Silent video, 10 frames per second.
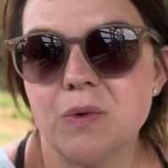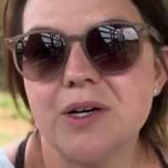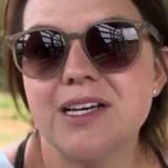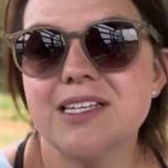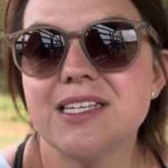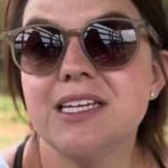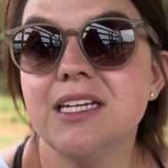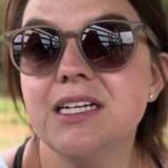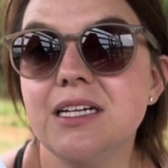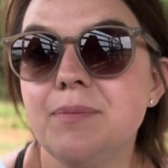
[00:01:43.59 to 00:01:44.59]
was. It
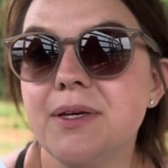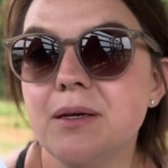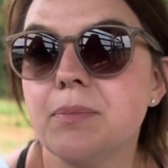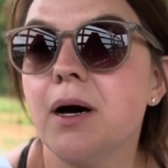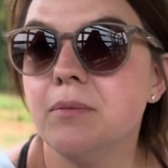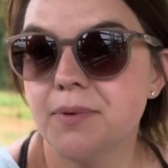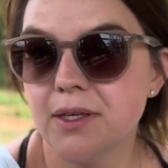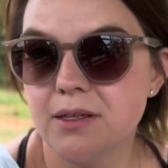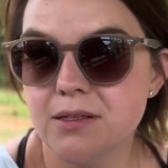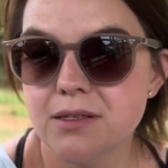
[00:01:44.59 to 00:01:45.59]
ended up being
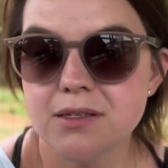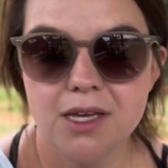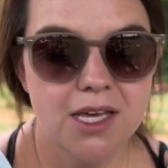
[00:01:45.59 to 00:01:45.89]
pumpkins.